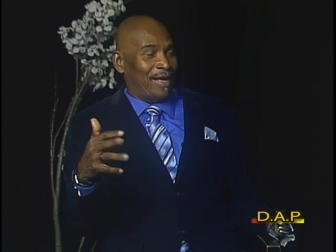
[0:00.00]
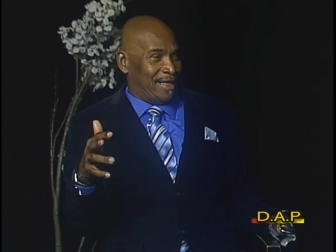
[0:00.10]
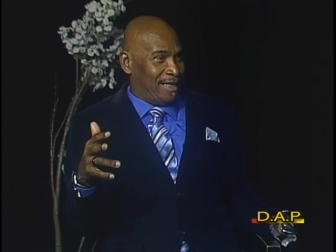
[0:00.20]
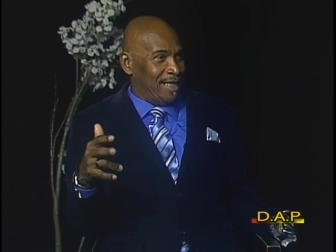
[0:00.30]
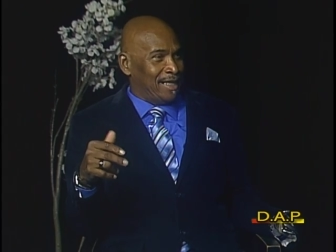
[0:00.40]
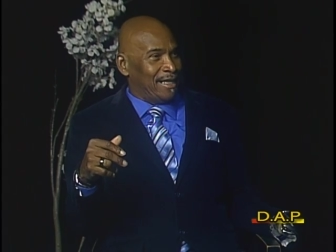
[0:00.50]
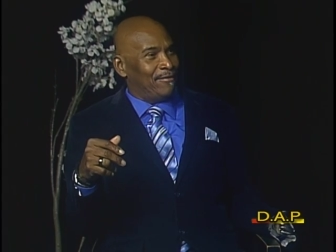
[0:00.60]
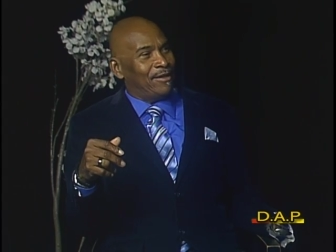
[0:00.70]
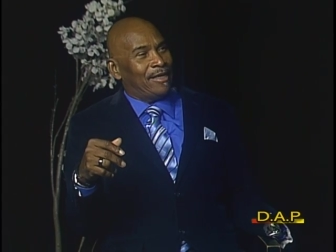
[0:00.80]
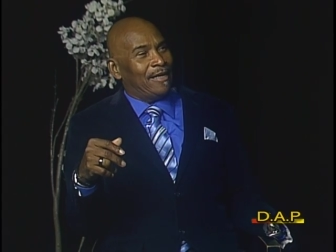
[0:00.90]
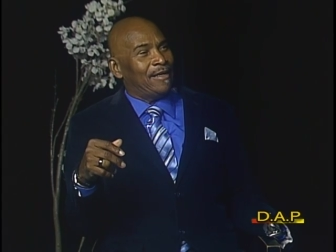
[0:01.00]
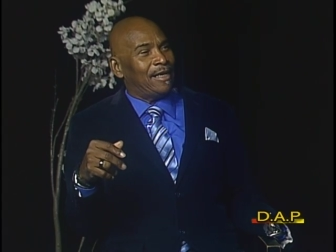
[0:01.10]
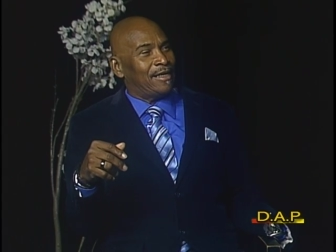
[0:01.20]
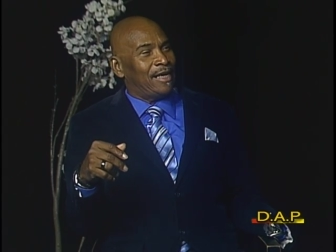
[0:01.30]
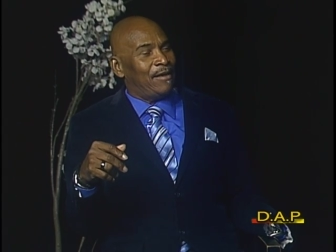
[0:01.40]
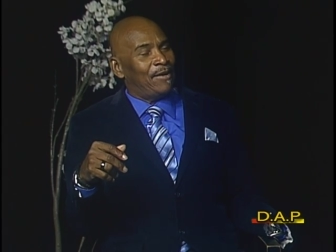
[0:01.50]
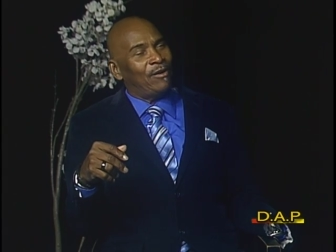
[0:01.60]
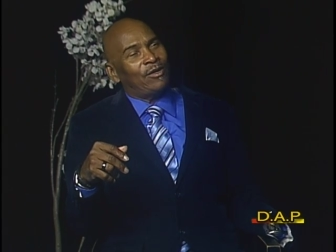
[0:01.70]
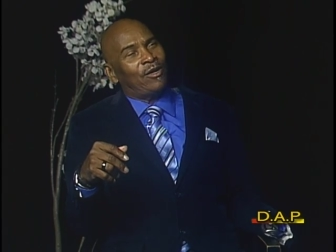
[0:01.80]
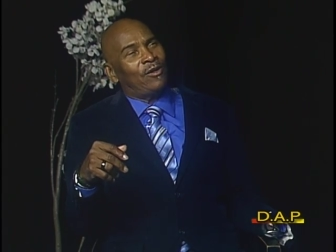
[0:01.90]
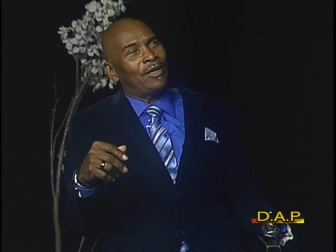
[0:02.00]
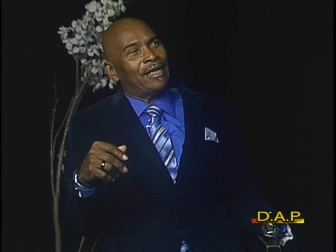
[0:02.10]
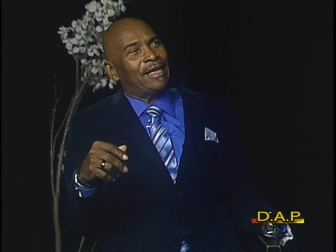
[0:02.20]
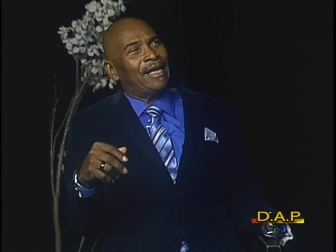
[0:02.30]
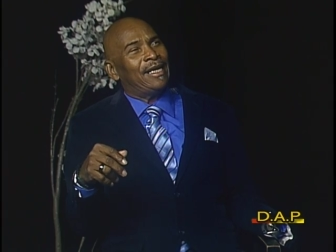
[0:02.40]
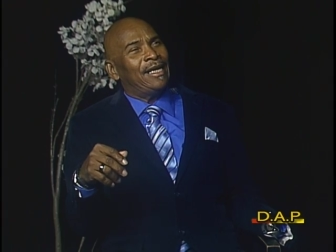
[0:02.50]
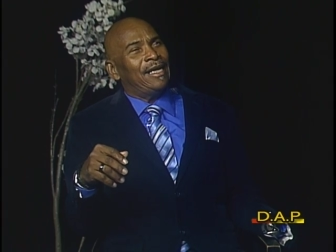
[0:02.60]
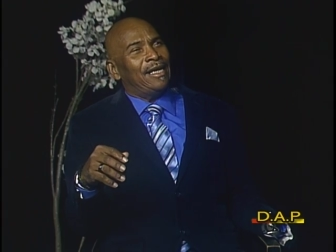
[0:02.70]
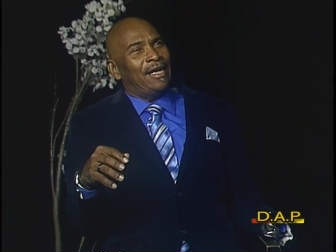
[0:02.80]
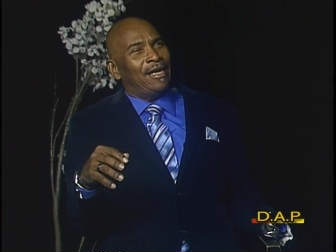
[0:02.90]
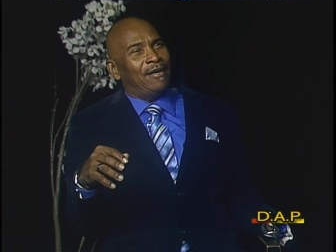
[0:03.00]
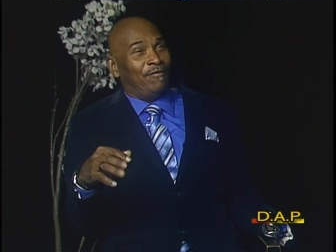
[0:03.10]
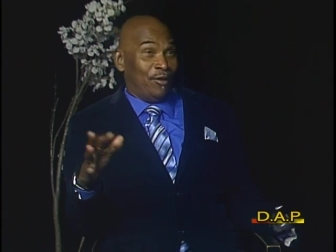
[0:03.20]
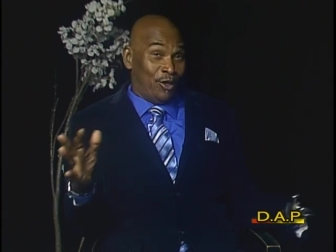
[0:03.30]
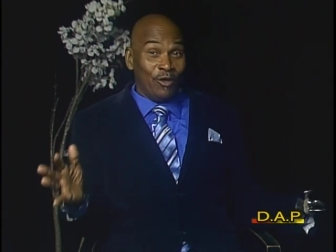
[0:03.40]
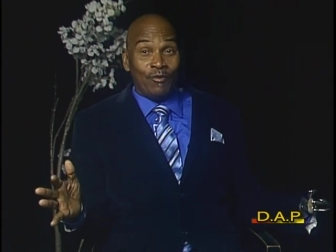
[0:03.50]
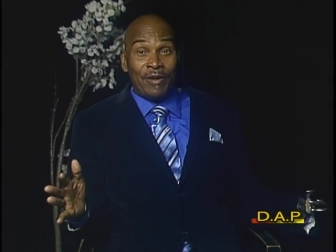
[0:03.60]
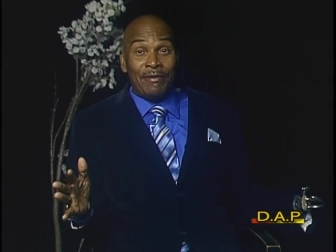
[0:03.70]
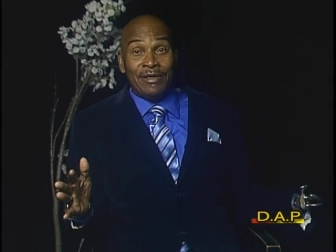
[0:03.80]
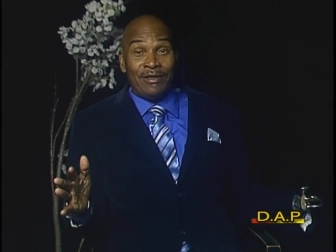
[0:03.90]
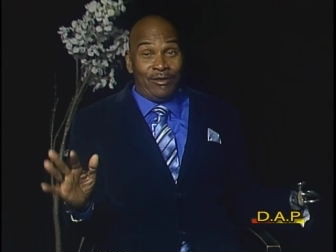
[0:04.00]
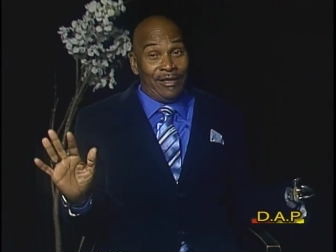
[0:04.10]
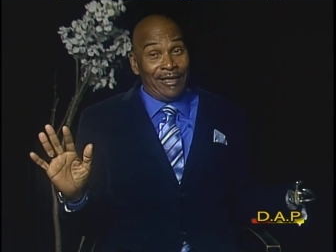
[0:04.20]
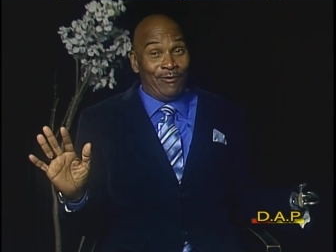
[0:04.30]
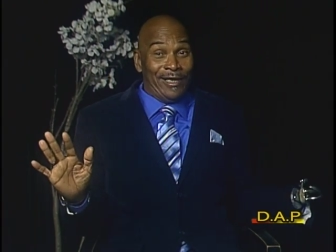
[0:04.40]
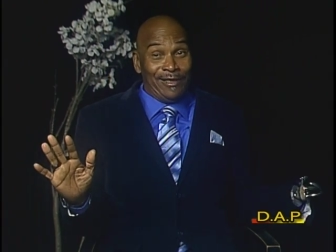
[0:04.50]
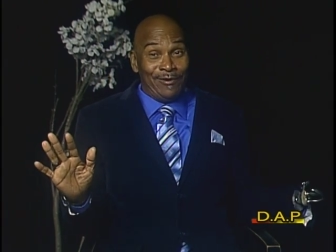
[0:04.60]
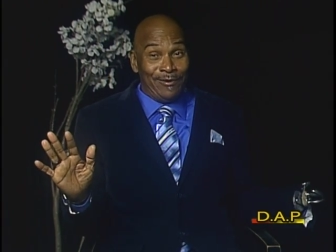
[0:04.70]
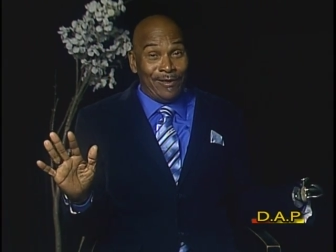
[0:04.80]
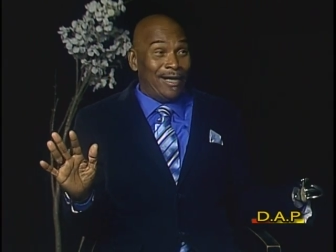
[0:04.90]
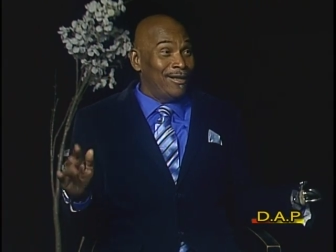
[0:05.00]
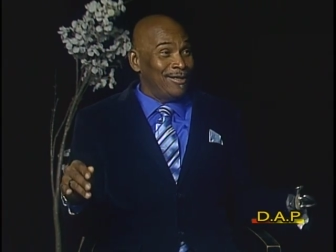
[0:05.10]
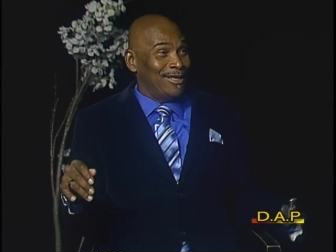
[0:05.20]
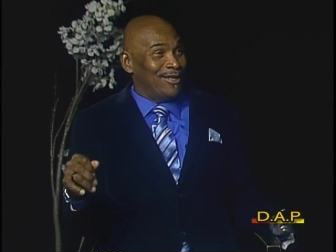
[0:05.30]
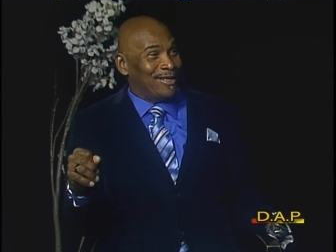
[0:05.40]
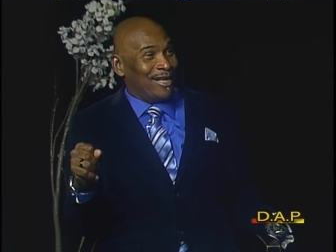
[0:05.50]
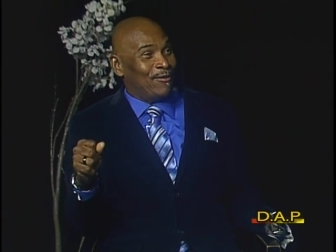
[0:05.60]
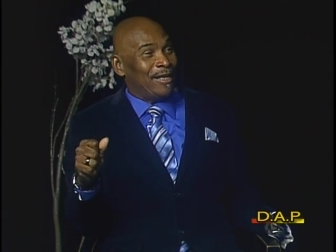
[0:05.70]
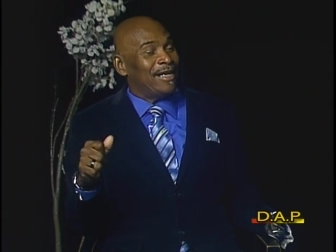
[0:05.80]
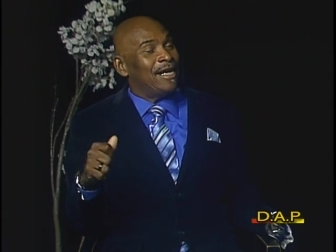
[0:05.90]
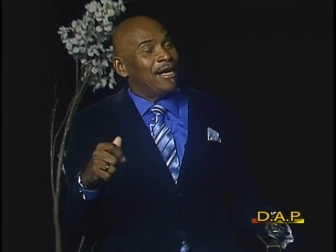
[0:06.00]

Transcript: uh, vaccine, and yeah, everything yeah, yeah, that came out and all like that. Uh, for the general public, you got to wait a little while. You know, you got to wait.